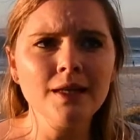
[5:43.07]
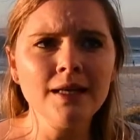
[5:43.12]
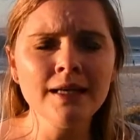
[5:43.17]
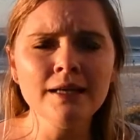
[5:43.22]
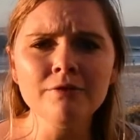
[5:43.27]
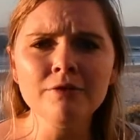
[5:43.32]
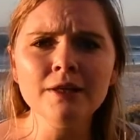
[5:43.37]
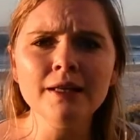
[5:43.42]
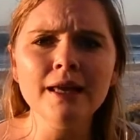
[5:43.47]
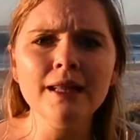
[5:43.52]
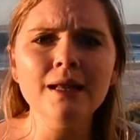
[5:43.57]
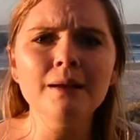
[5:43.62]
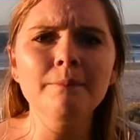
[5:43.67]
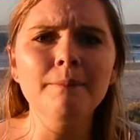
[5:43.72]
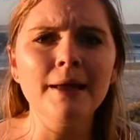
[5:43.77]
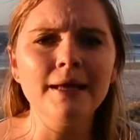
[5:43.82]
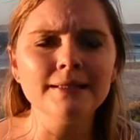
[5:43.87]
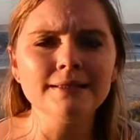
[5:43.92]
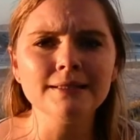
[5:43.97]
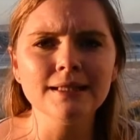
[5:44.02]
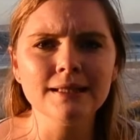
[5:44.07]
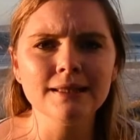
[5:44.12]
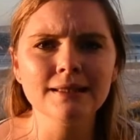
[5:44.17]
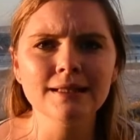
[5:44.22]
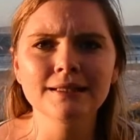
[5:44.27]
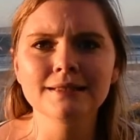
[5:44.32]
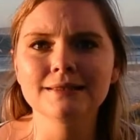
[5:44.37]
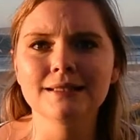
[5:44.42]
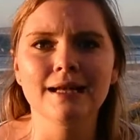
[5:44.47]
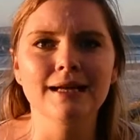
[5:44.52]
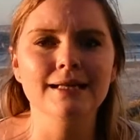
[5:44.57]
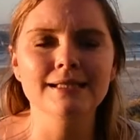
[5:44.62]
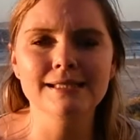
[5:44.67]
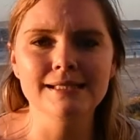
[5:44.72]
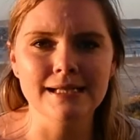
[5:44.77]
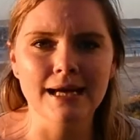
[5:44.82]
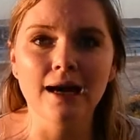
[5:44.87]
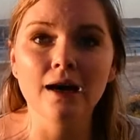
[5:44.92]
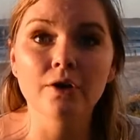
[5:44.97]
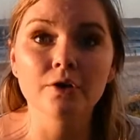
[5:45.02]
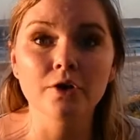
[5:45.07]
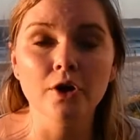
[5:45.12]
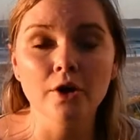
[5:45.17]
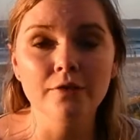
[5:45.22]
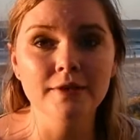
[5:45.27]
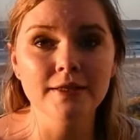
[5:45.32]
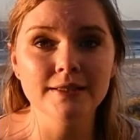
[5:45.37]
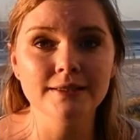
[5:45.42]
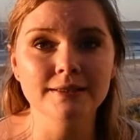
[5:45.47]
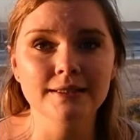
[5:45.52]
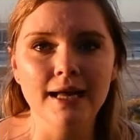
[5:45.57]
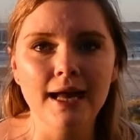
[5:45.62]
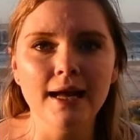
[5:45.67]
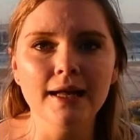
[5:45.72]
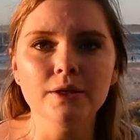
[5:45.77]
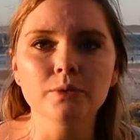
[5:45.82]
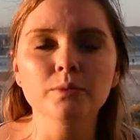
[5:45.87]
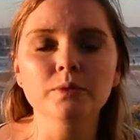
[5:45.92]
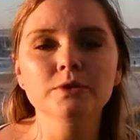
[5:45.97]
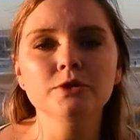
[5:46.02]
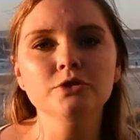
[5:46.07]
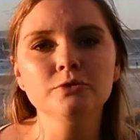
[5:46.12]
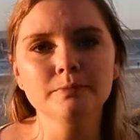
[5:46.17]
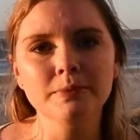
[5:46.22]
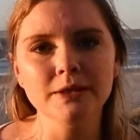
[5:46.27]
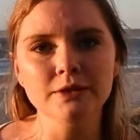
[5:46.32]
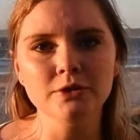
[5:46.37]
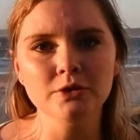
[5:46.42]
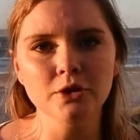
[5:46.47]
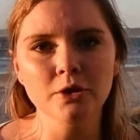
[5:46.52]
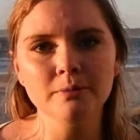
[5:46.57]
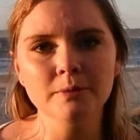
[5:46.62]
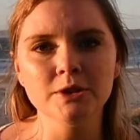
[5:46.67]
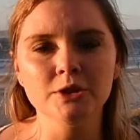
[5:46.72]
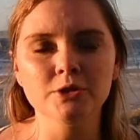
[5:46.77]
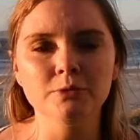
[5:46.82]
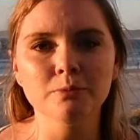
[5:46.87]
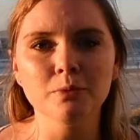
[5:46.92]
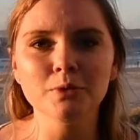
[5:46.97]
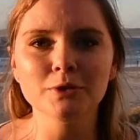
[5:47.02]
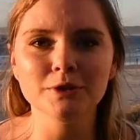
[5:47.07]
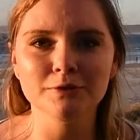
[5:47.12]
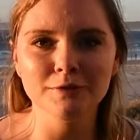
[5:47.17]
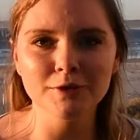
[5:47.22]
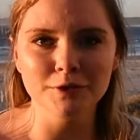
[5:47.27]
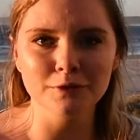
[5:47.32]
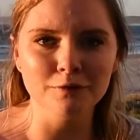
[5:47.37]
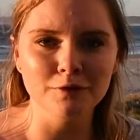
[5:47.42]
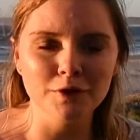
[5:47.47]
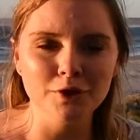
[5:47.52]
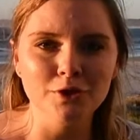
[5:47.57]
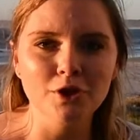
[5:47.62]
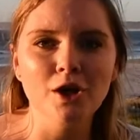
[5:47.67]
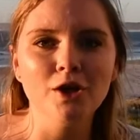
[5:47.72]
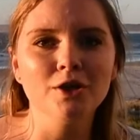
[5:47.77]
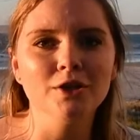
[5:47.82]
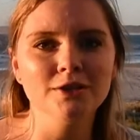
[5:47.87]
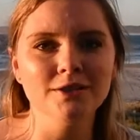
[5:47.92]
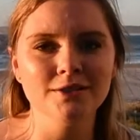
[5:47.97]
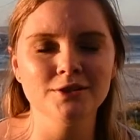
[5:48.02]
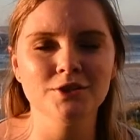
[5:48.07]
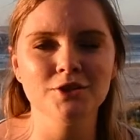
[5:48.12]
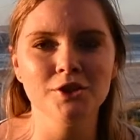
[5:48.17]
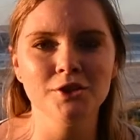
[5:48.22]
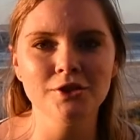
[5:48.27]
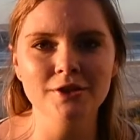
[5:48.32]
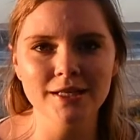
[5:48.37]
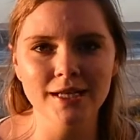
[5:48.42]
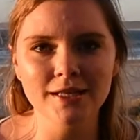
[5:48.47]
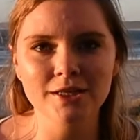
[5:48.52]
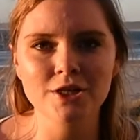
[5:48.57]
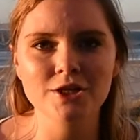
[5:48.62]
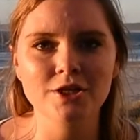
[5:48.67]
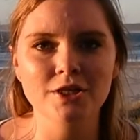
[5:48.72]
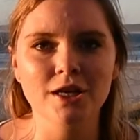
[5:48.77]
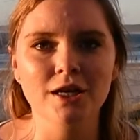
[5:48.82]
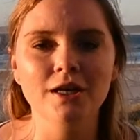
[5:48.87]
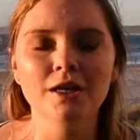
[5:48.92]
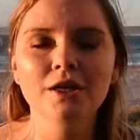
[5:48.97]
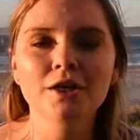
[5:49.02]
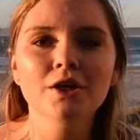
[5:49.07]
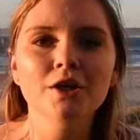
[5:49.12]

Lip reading: even getting basic things like a down on the sand will be so much more difficult for your dog because it's a new texture.